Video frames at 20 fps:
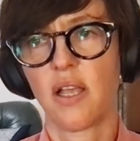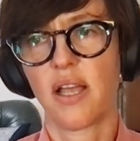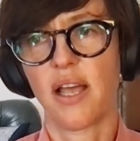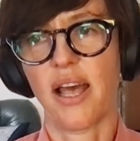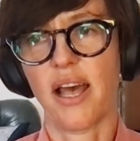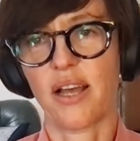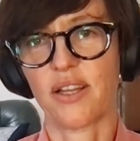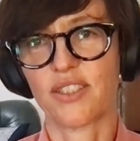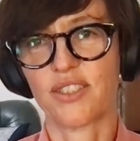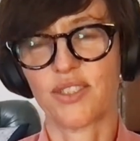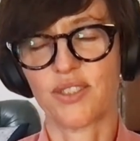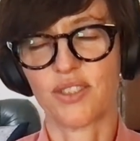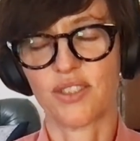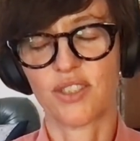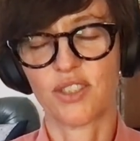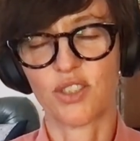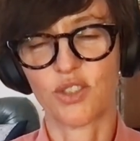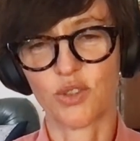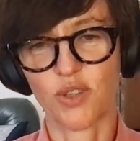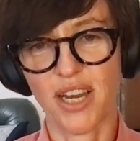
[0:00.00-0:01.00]
how to
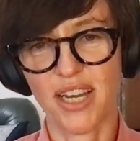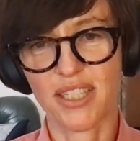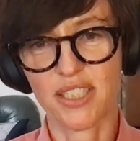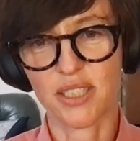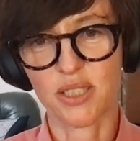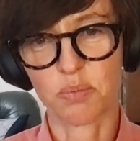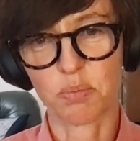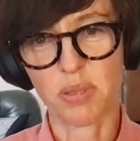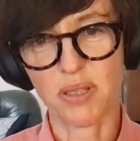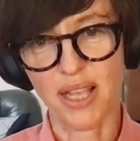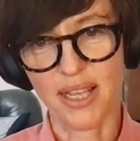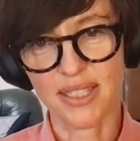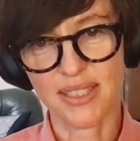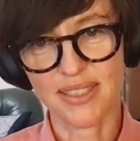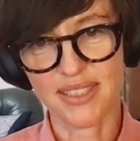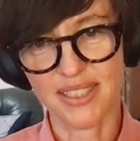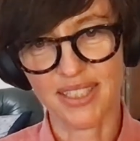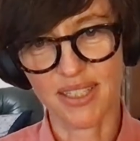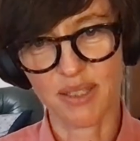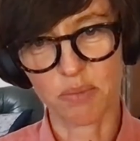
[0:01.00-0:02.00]
stretch
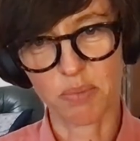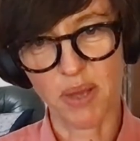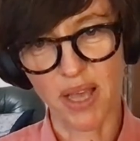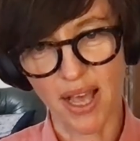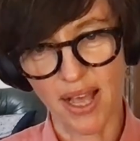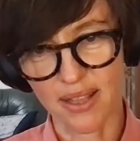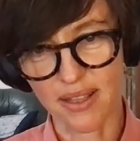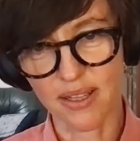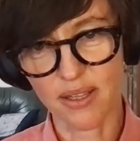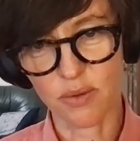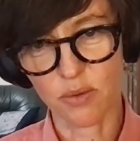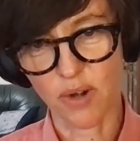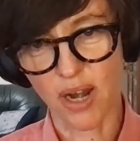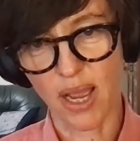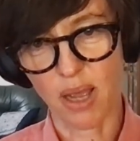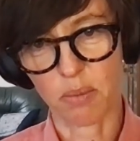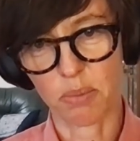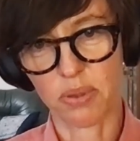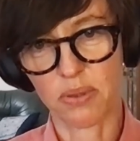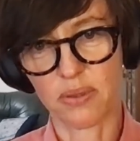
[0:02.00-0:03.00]
plastic pallet
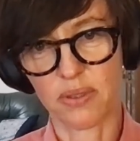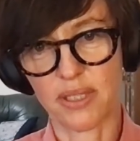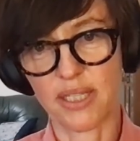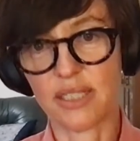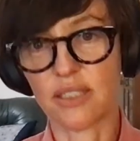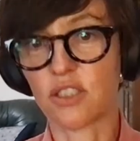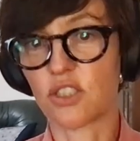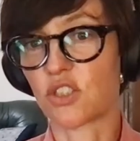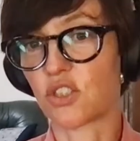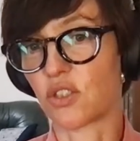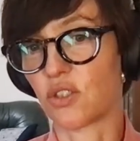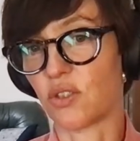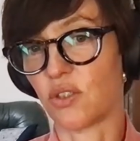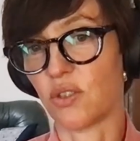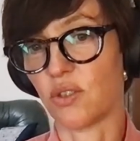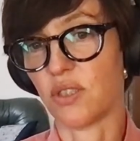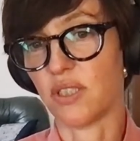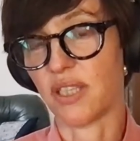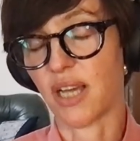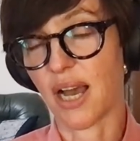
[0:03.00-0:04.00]
wrap into
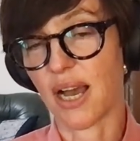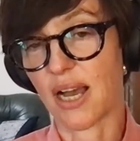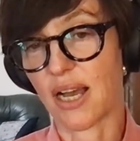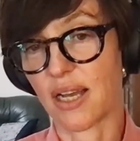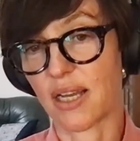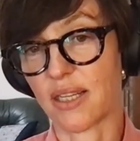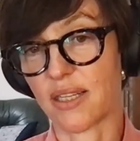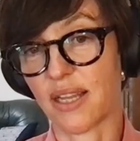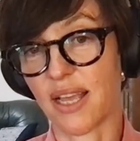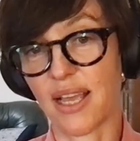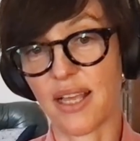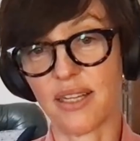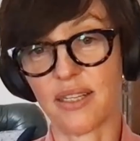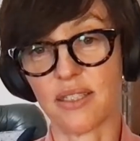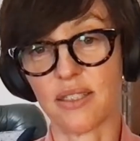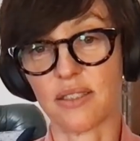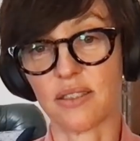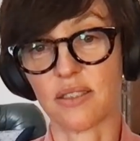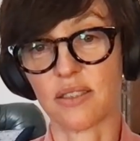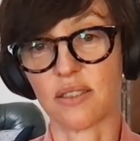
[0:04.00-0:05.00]
yarn
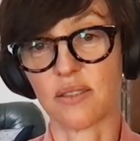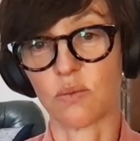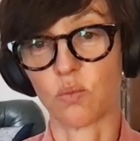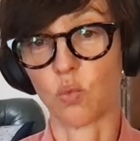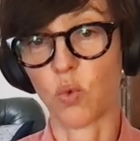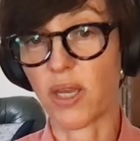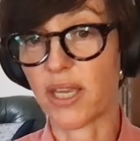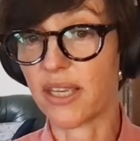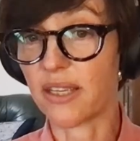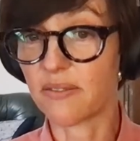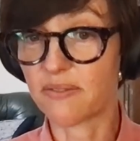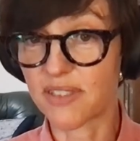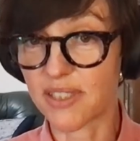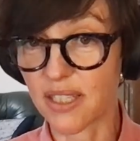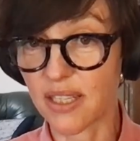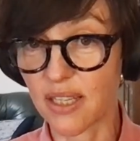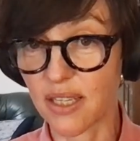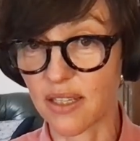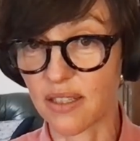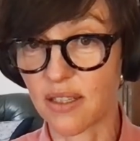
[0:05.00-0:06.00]
and weaves
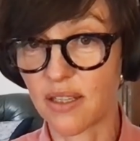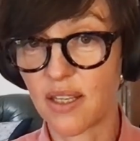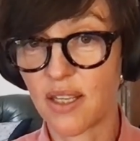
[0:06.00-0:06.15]
it